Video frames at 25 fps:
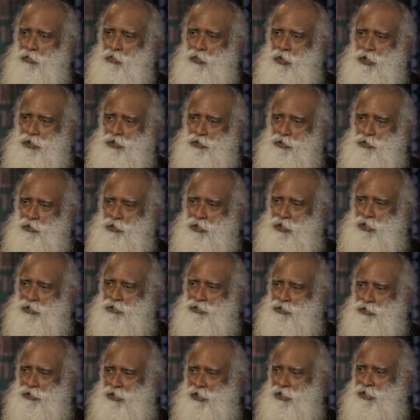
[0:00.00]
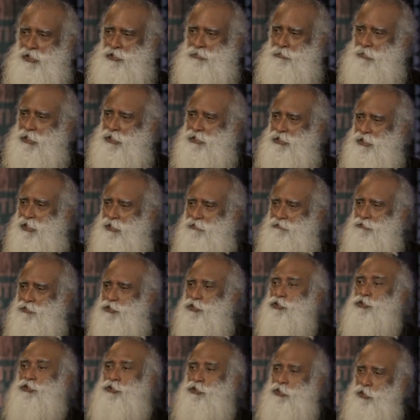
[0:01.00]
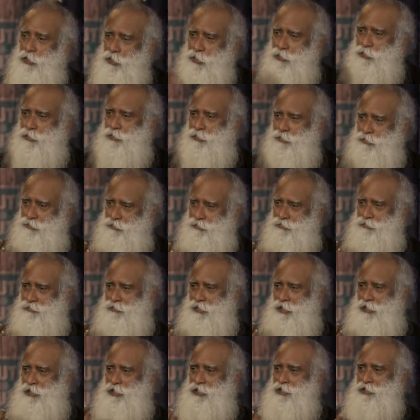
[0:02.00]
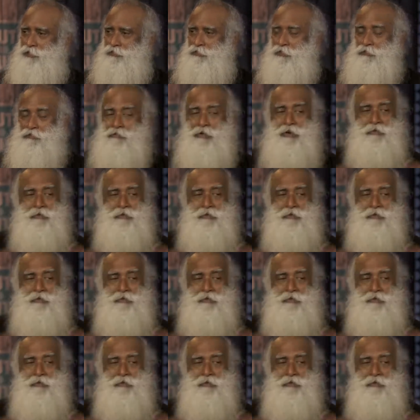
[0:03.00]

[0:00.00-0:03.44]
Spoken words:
what you consider as myself should go, at least for